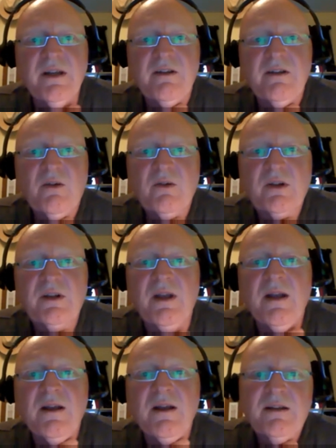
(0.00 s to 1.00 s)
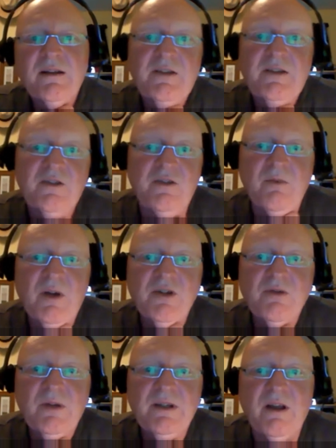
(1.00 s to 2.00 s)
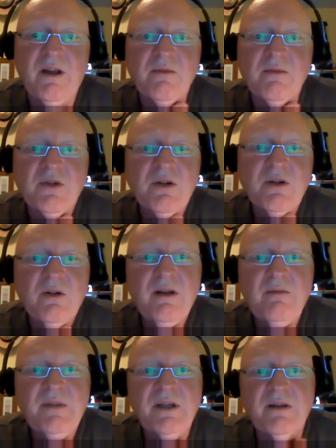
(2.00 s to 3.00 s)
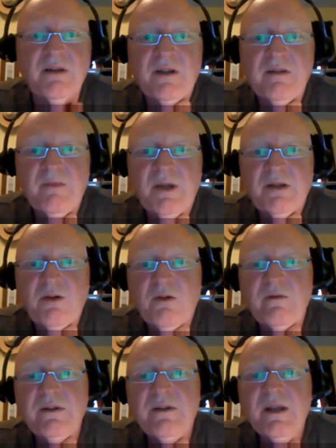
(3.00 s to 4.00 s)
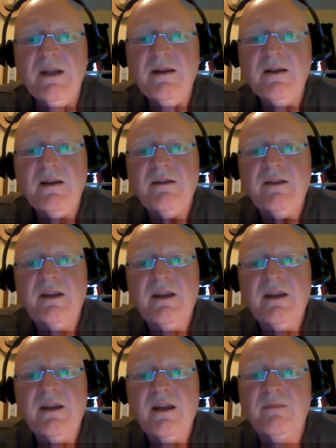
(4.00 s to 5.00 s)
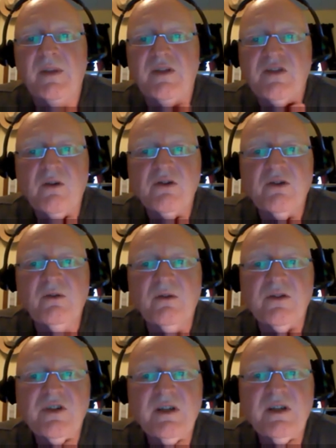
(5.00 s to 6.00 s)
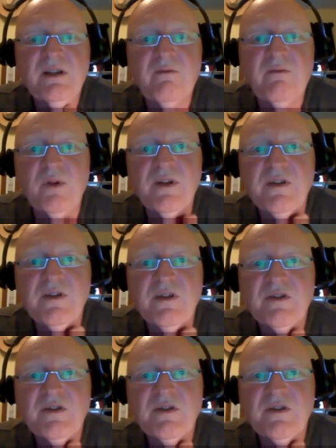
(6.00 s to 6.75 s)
don't get to do much right now. I'm sure they are being affected by COVID. They can't be social or see loved ones. What